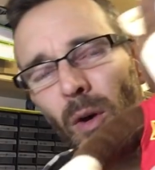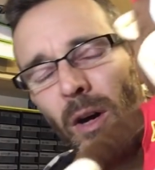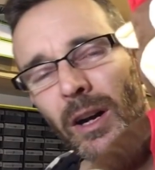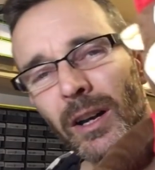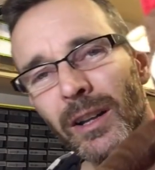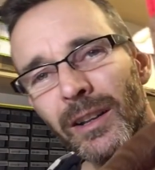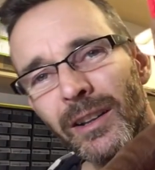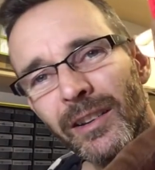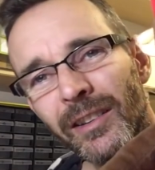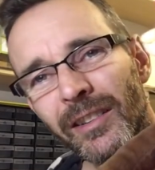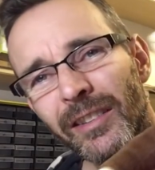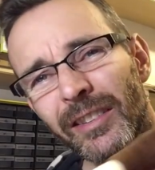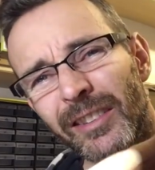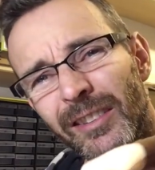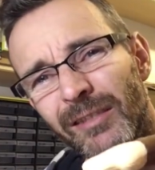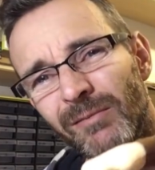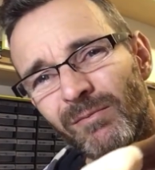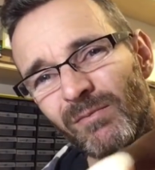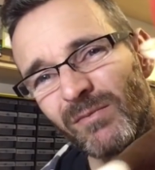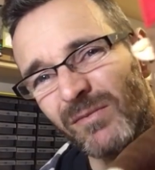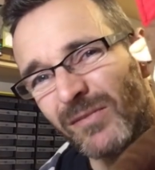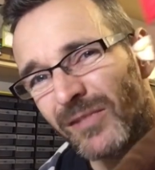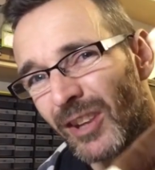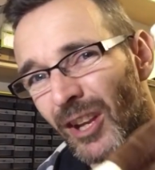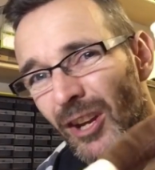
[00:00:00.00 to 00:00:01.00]
ones
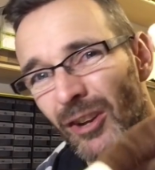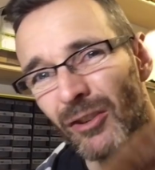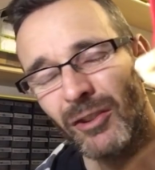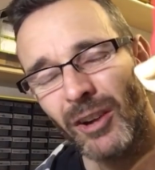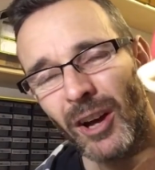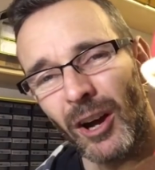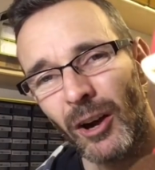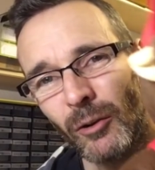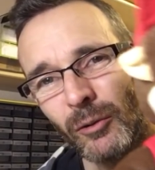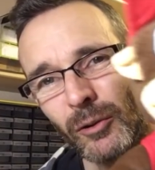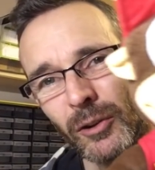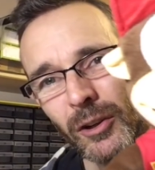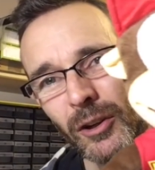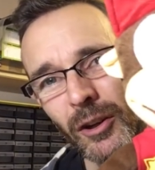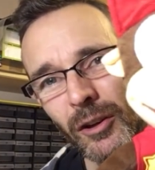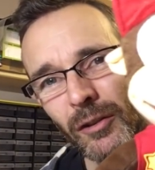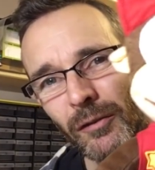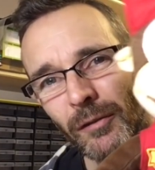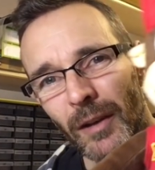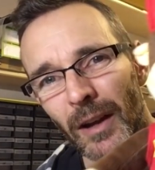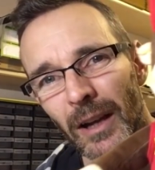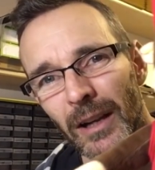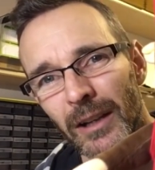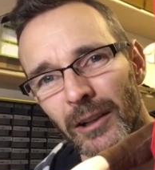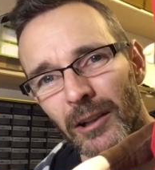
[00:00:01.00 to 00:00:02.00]
don't hold a lot of
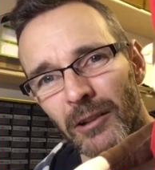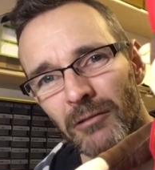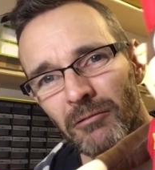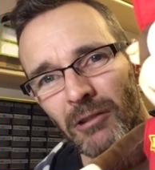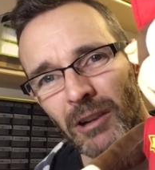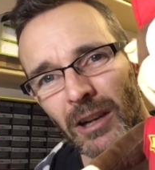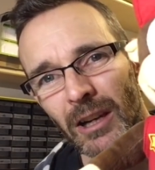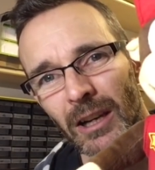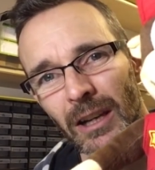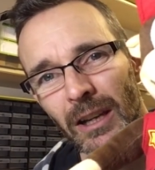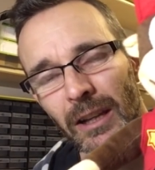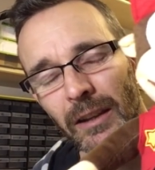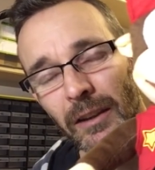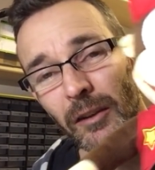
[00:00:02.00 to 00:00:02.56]
value, really.